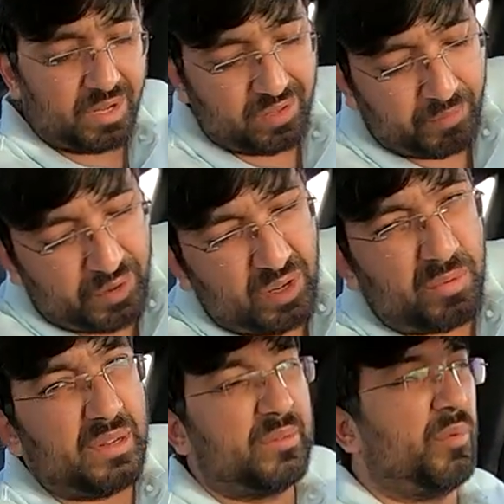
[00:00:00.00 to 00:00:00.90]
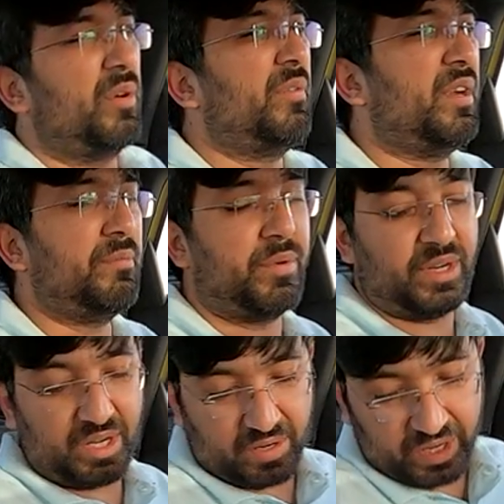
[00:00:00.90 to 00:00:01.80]
and the middle one is more of a
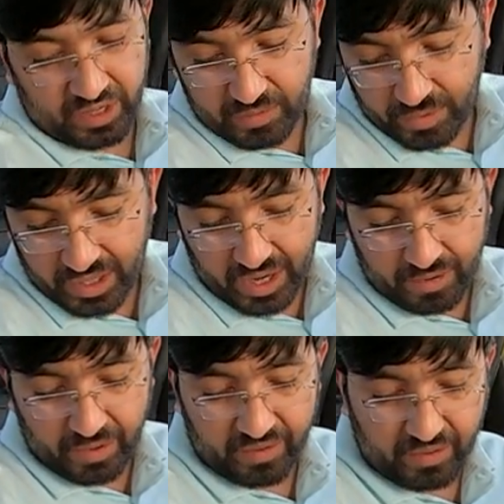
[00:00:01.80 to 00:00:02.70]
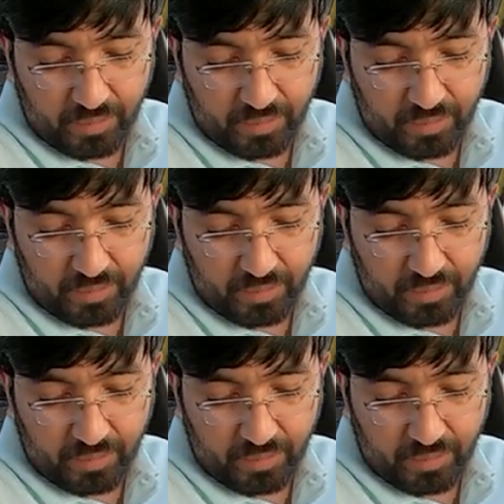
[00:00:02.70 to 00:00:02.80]
temporary arrangement that way.